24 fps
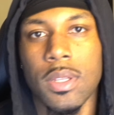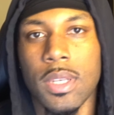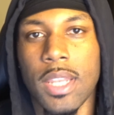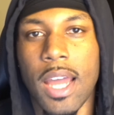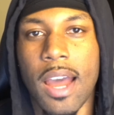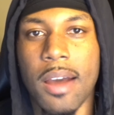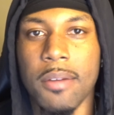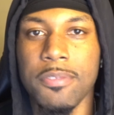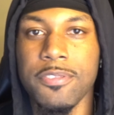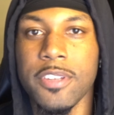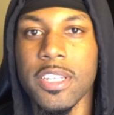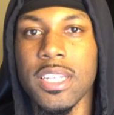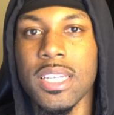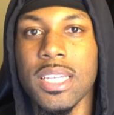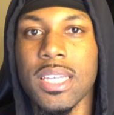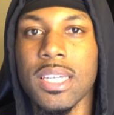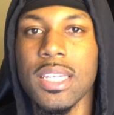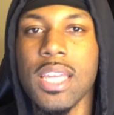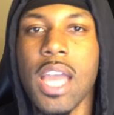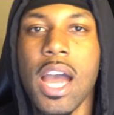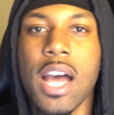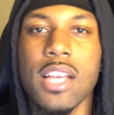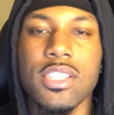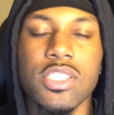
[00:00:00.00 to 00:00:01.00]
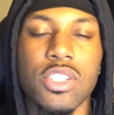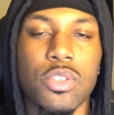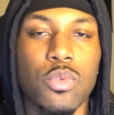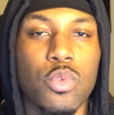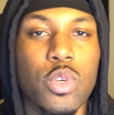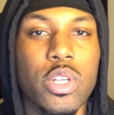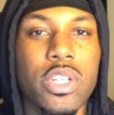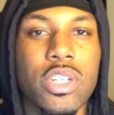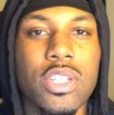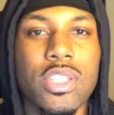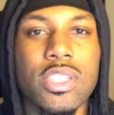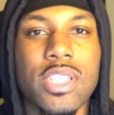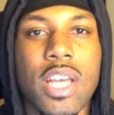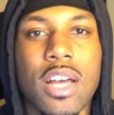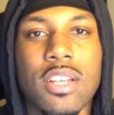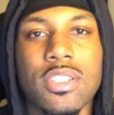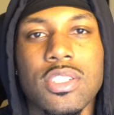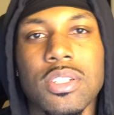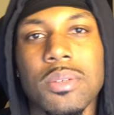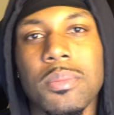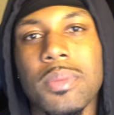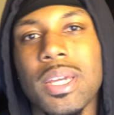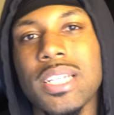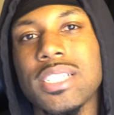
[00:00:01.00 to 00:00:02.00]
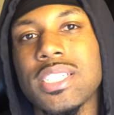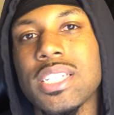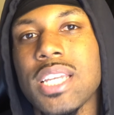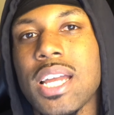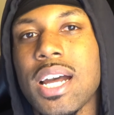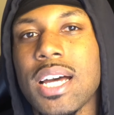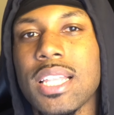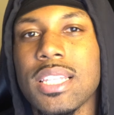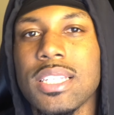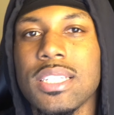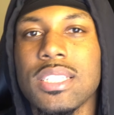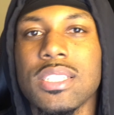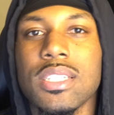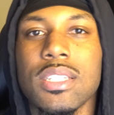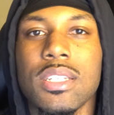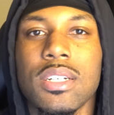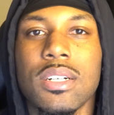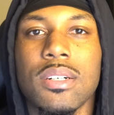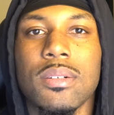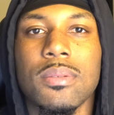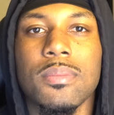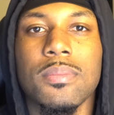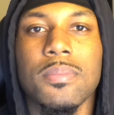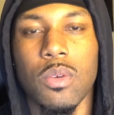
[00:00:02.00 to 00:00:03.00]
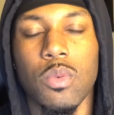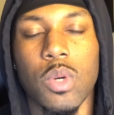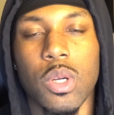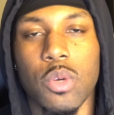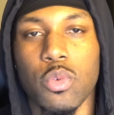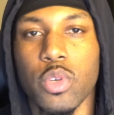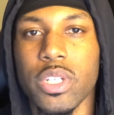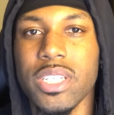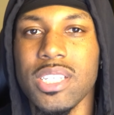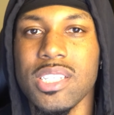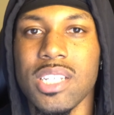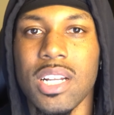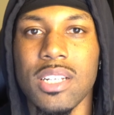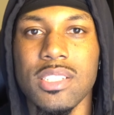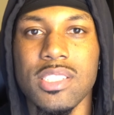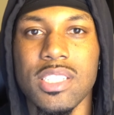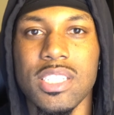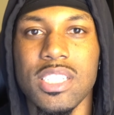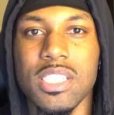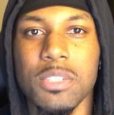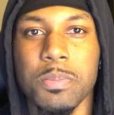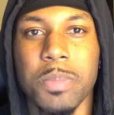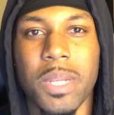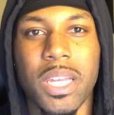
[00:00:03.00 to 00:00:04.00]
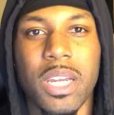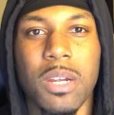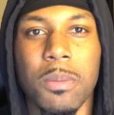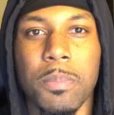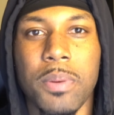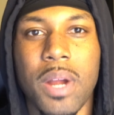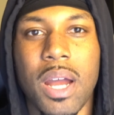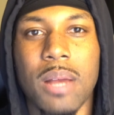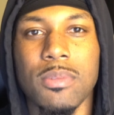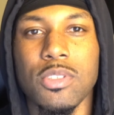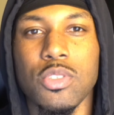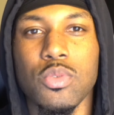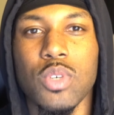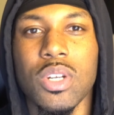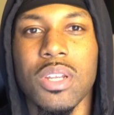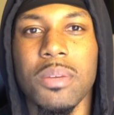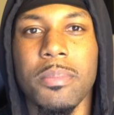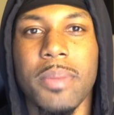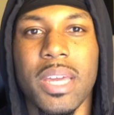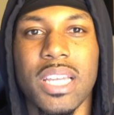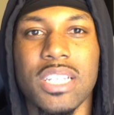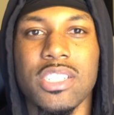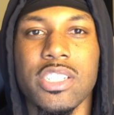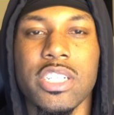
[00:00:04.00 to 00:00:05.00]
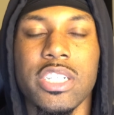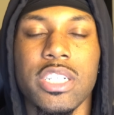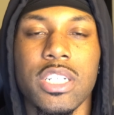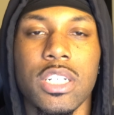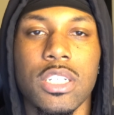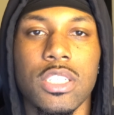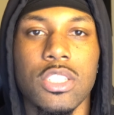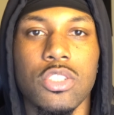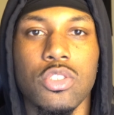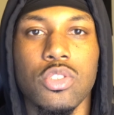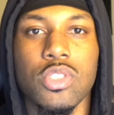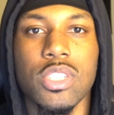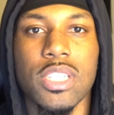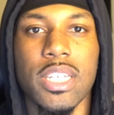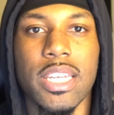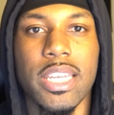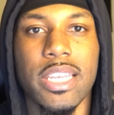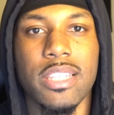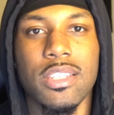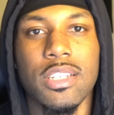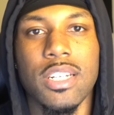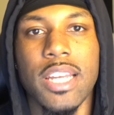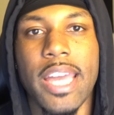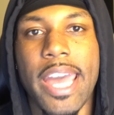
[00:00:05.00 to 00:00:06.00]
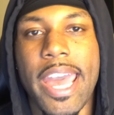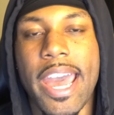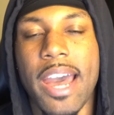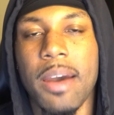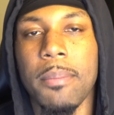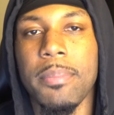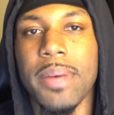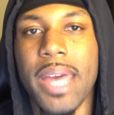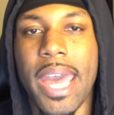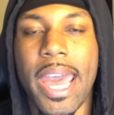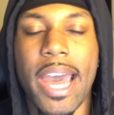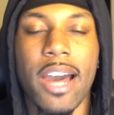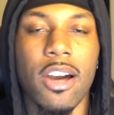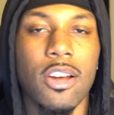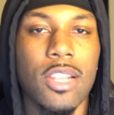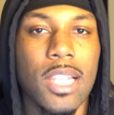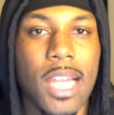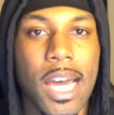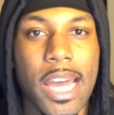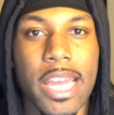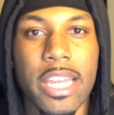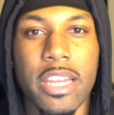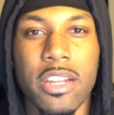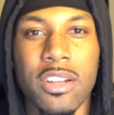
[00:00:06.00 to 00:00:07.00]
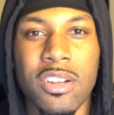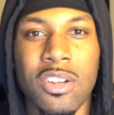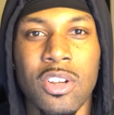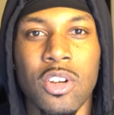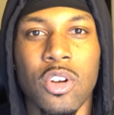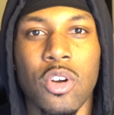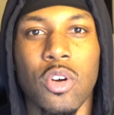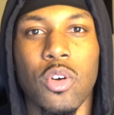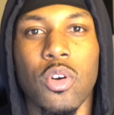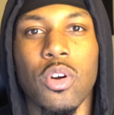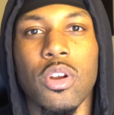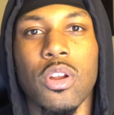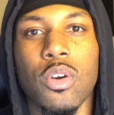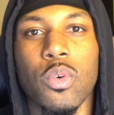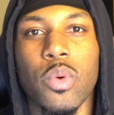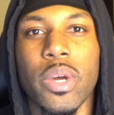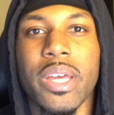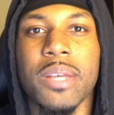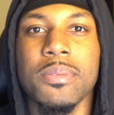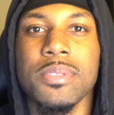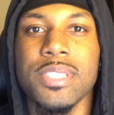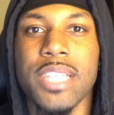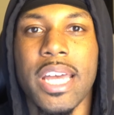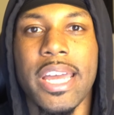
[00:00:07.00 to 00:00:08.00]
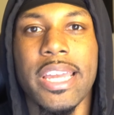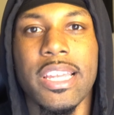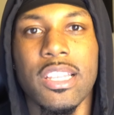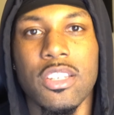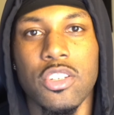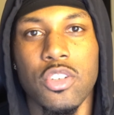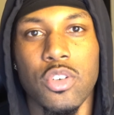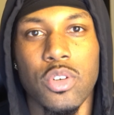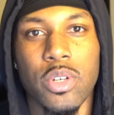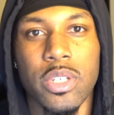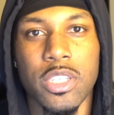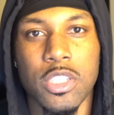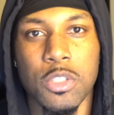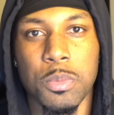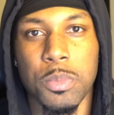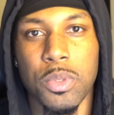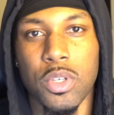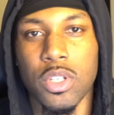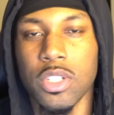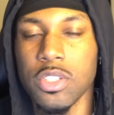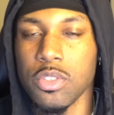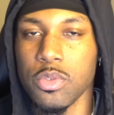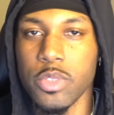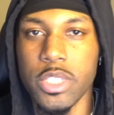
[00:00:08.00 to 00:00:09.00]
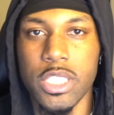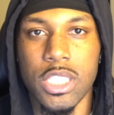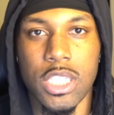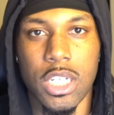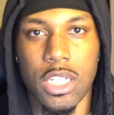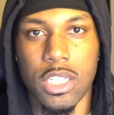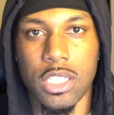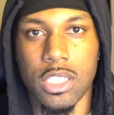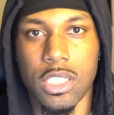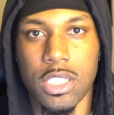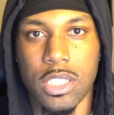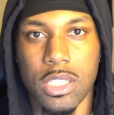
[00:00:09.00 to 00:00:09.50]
Now, I'm finna give y'all some real sauce, so make sure y'all listen up. When researching these player props, you want to make sure you're using either the app Outlier or the website Doink Sports Research.